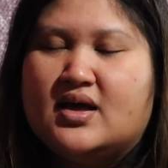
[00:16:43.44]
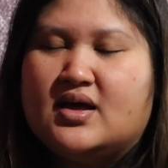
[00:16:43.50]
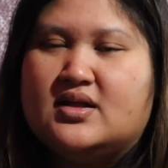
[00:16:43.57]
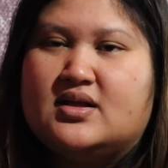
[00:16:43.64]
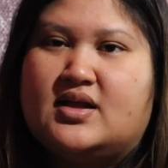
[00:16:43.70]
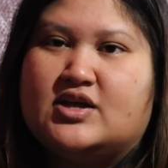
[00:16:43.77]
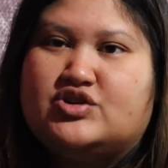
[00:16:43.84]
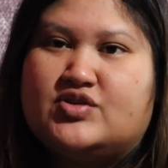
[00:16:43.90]
And
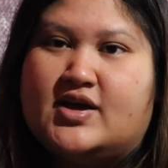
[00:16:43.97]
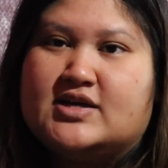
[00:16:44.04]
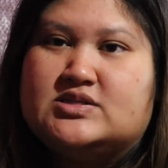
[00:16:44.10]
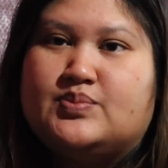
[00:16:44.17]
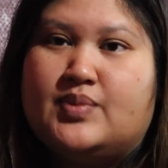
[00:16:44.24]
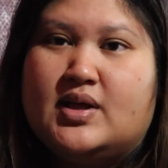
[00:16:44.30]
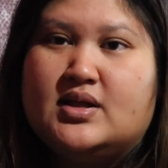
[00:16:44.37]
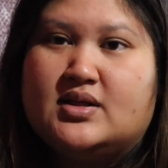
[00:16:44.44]
then I try
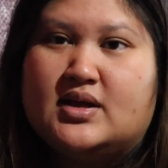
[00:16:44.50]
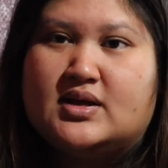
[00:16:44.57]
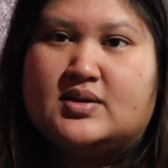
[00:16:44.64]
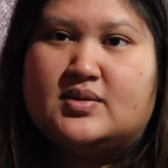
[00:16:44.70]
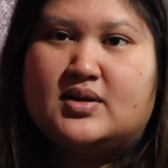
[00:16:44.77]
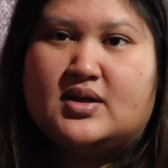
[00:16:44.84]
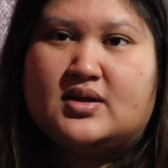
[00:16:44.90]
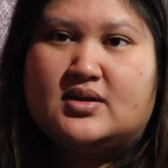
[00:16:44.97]
explain
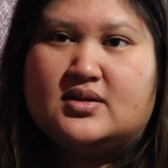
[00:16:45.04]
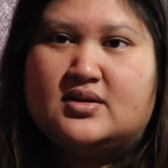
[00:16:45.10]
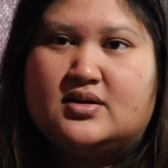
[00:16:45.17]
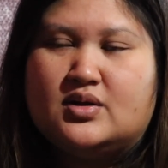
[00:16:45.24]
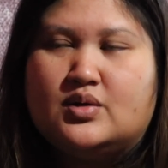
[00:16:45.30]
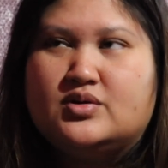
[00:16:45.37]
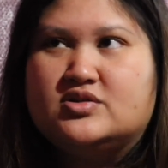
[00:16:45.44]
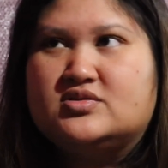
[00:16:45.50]
that, and you
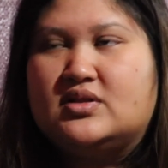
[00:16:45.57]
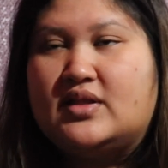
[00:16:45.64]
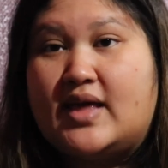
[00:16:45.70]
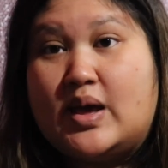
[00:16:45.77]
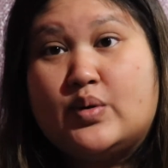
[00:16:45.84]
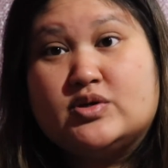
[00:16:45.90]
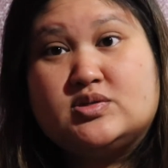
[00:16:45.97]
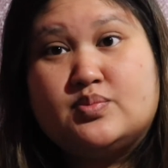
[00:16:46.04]
know, there's a
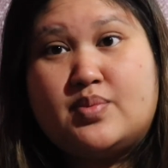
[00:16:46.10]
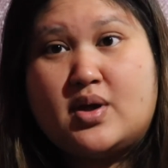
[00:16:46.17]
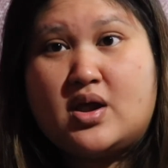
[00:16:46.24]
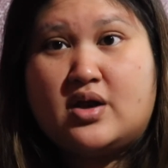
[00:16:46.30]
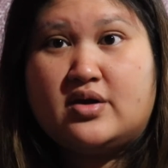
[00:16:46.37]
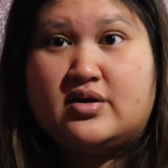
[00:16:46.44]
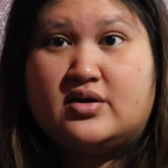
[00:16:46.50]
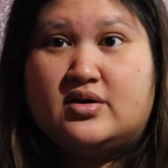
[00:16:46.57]
language
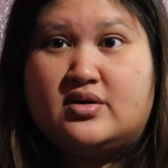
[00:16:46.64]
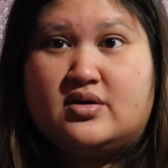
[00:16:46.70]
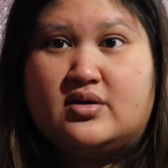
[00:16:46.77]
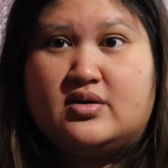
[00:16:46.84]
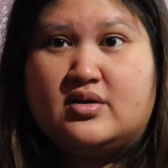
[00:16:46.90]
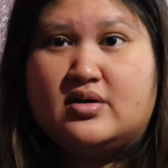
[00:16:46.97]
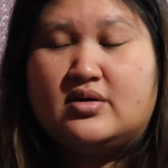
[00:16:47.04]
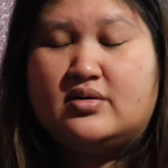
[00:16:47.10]
barrier.
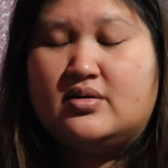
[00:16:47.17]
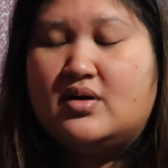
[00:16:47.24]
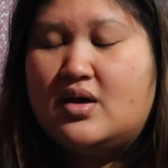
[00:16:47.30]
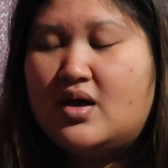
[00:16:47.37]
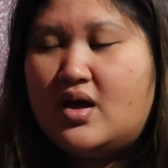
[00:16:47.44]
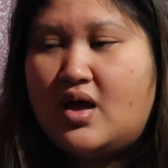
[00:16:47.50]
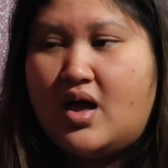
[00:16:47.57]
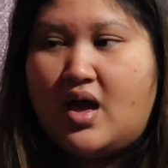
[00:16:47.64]
You know,
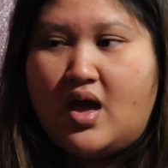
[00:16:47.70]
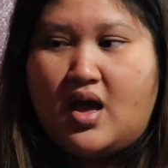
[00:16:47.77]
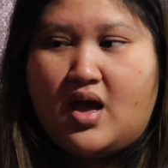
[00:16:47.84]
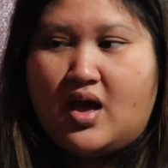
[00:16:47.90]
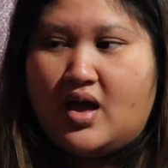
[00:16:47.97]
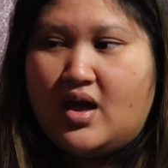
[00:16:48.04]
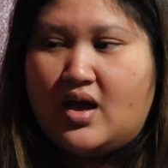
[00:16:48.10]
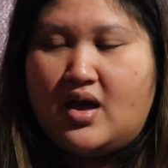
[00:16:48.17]

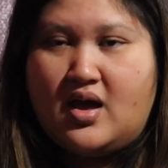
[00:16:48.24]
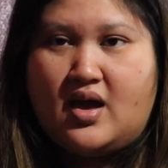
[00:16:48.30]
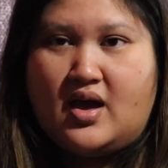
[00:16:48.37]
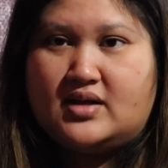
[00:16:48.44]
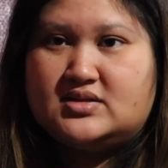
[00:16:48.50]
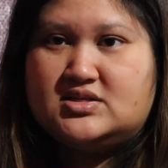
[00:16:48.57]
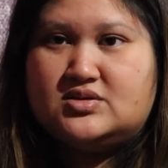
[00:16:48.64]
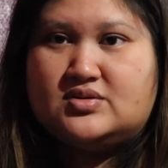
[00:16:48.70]

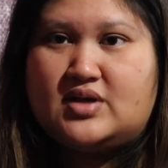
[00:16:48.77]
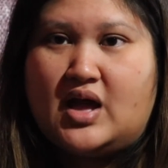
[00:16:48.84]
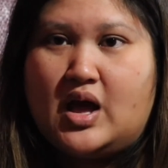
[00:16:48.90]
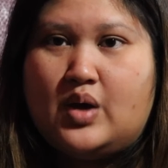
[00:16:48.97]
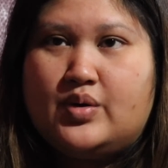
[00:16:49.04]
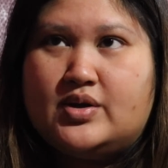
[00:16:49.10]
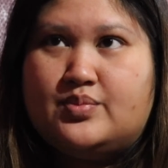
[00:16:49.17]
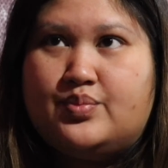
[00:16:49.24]
until
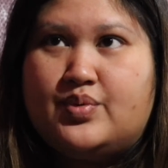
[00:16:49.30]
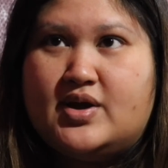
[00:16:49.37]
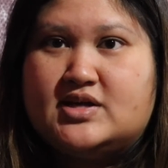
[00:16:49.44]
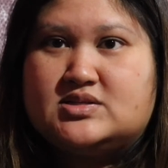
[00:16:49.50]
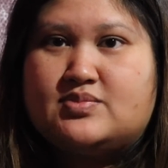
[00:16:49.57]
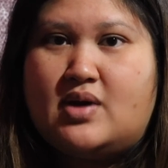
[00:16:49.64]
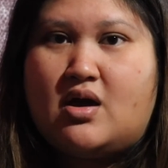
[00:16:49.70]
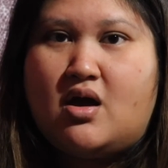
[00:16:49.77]
now it
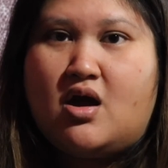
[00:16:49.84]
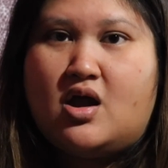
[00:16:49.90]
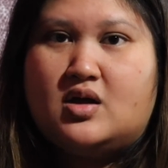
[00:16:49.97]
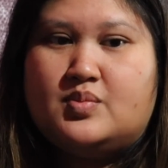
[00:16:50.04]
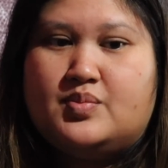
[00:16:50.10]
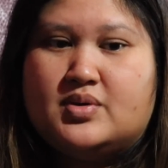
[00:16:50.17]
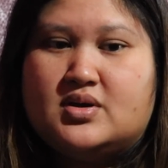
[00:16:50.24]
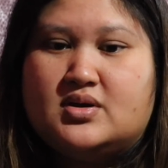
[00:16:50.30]
breaks my
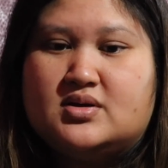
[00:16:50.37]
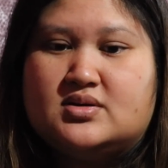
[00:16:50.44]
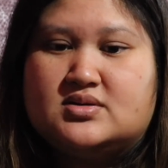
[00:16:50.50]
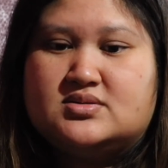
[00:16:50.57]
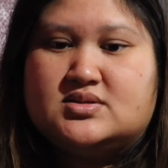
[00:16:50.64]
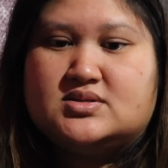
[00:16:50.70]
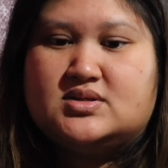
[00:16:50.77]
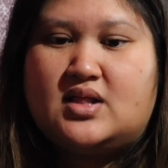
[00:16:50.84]
heart
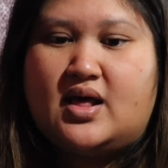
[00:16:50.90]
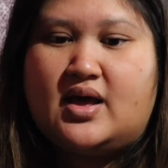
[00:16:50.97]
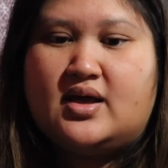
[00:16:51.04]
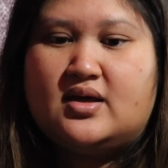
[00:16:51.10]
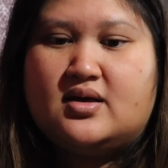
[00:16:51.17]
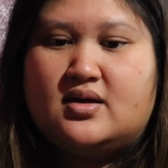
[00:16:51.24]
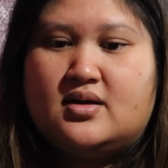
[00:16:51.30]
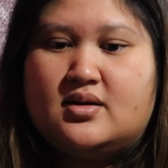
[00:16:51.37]
because it's
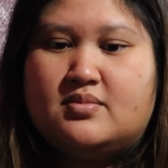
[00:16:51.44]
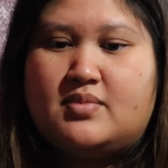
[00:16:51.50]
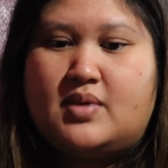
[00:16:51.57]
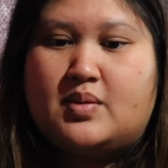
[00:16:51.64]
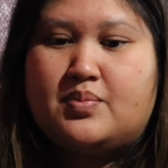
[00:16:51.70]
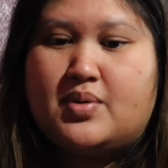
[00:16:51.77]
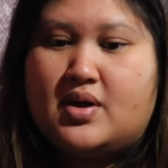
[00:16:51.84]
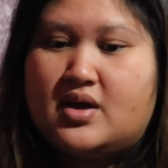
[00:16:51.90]
like
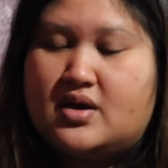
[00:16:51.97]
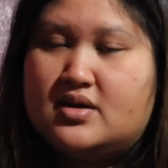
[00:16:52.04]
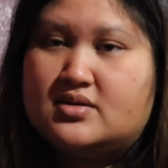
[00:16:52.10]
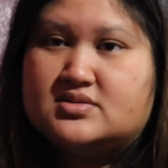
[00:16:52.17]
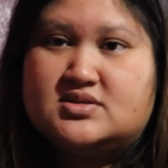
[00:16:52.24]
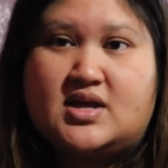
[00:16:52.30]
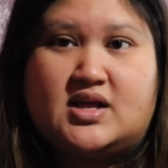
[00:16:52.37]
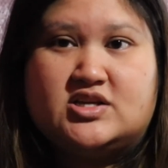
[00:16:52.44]
my
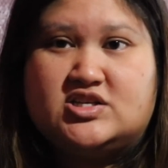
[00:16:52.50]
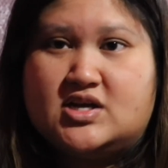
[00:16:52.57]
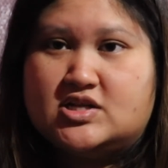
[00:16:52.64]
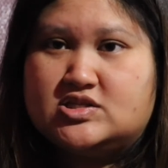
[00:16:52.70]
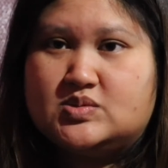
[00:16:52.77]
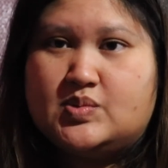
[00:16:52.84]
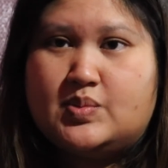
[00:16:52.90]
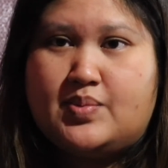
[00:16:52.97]
parents had a
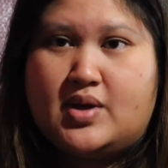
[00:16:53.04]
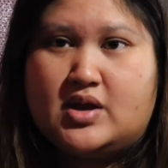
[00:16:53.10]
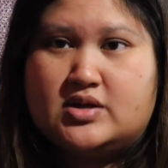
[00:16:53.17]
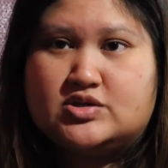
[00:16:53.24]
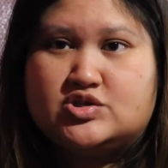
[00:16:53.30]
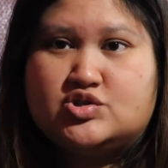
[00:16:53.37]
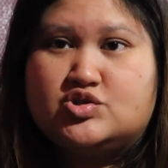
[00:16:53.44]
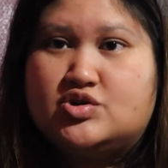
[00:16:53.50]
chance to be
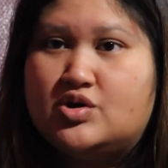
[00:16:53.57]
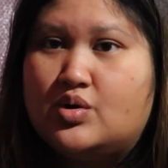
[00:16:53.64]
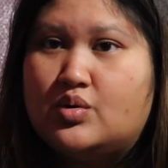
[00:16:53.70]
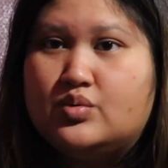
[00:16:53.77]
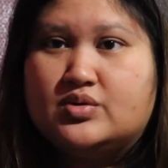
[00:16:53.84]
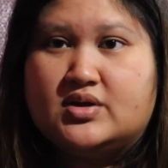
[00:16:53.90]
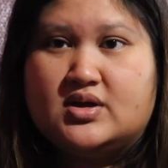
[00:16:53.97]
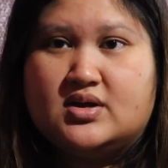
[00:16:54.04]
parents to their
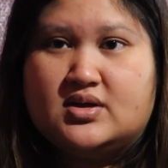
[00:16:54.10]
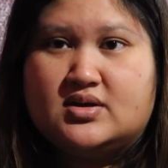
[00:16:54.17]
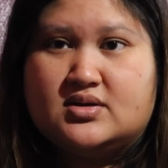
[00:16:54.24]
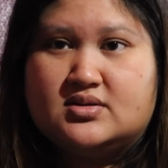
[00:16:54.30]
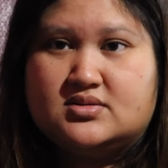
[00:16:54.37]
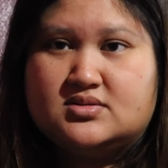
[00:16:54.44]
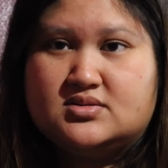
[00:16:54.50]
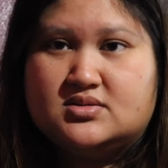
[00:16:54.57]
own
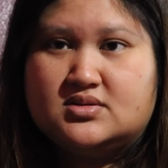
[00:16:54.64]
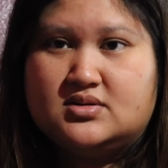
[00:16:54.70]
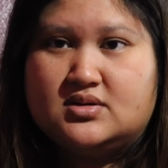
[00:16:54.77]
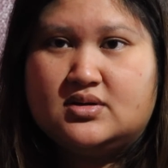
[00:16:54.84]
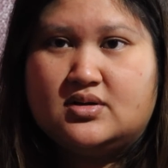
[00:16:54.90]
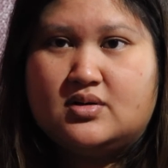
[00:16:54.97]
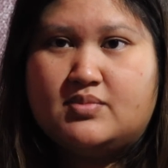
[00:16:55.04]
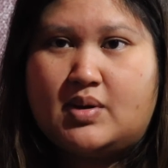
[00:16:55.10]
kids
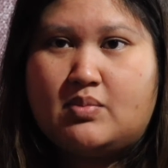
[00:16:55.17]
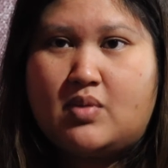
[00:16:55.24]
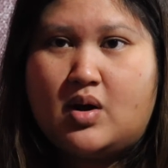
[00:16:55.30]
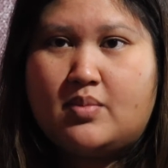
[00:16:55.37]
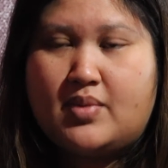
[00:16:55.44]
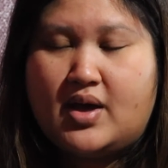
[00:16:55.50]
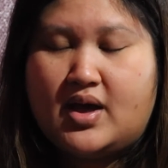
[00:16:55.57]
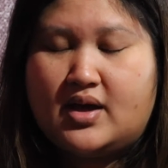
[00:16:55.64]
you know my
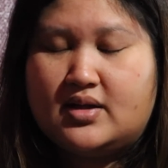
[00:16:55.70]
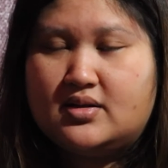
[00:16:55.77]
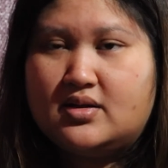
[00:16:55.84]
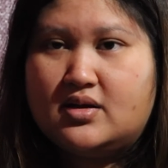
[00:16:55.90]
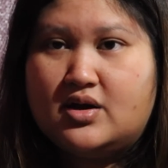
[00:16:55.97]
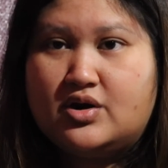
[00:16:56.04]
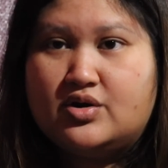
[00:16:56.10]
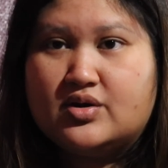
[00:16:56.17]
mom had
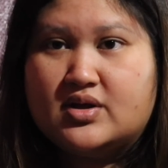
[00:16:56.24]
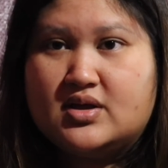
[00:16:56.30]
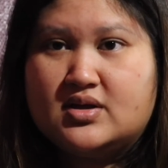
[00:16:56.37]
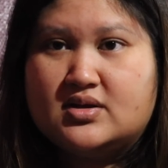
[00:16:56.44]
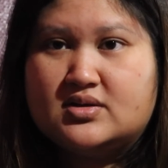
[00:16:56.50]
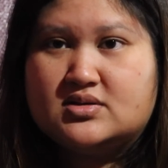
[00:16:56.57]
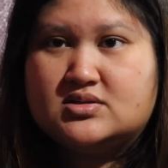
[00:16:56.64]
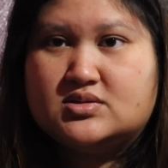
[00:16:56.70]
other
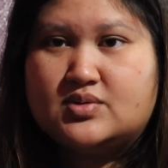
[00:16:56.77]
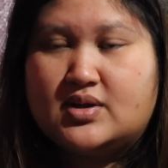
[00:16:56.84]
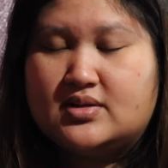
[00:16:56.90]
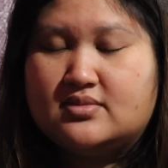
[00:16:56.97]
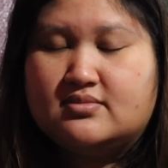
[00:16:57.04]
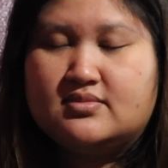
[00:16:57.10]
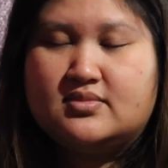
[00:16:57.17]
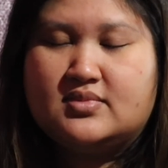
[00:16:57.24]
kids
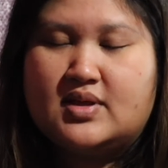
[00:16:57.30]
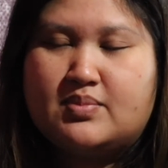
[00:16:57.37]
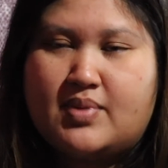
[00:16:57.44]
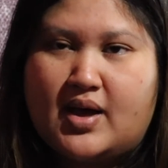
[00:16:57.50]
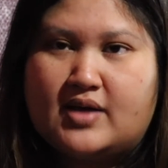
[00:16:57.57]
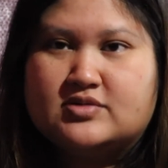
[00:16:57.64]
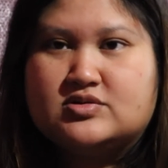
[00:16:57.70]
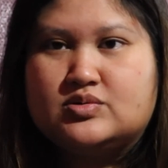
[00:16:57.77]
and they
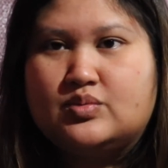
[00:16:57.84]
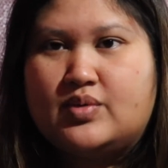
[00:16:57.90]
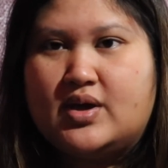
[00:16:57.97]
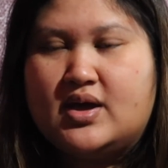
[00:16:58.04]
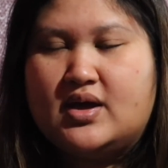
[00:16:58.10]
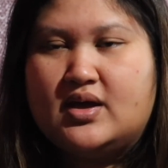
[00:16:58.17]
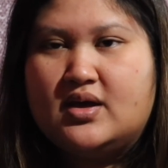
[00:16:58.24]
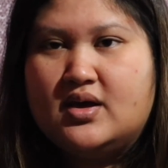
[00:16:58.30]
passed
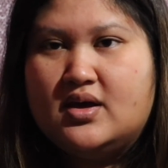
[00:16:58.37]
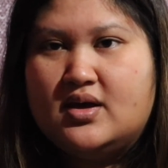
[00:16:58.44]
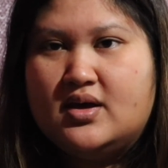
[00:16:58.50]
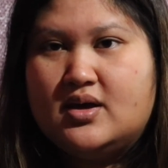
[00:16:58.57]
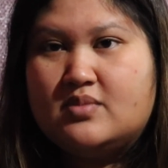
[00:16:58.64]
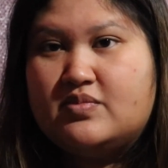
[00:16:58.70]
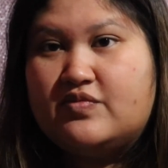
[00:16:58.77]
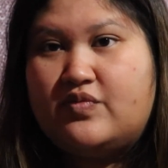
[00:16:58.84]
away
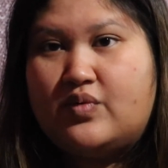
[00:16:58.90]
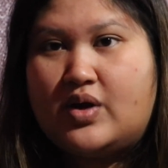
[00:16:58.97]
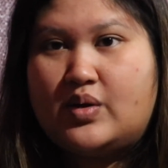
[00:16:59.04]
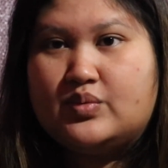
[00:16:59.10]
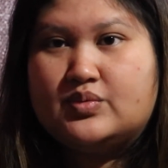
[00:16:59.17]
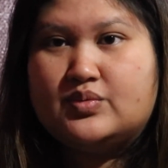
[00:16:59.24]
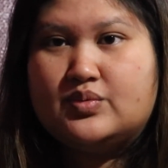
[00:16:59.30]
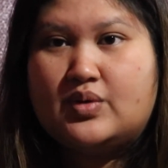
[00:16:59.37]
before I,
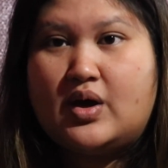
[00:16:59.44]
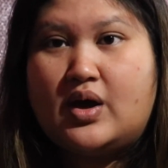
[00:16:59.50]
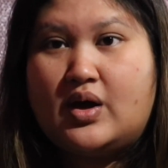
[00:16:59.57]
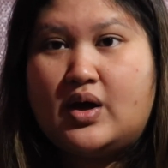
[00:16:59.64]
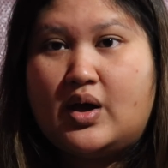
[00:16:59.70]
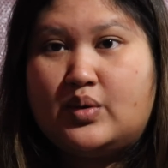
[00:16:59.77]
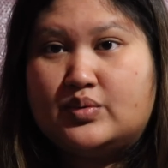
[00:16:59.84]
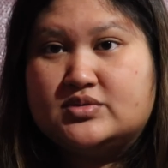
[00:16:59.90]
w-
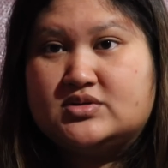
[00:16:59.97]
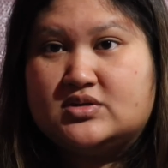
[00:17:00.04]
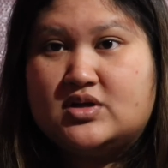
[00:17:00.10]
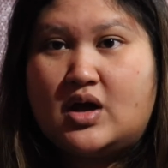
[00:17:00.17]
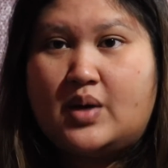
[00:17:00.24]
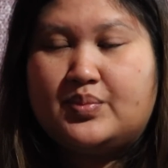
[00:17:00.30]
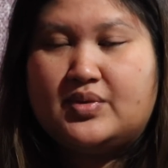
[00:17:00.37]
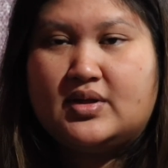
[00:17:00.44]
I was
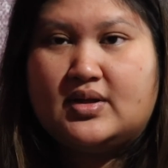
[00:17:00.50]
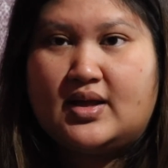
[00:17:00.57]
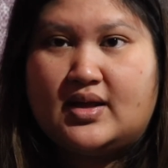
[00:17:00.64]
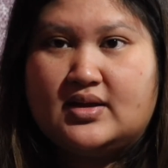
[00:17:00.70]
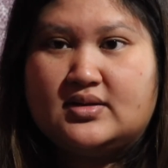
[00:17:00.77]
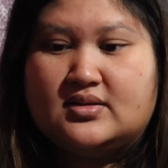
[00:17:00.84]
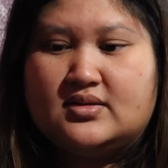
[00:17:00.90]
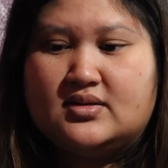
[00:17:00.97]
adopted
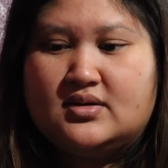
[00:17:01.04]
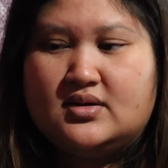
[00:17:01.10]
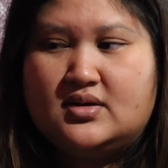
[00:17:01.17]
and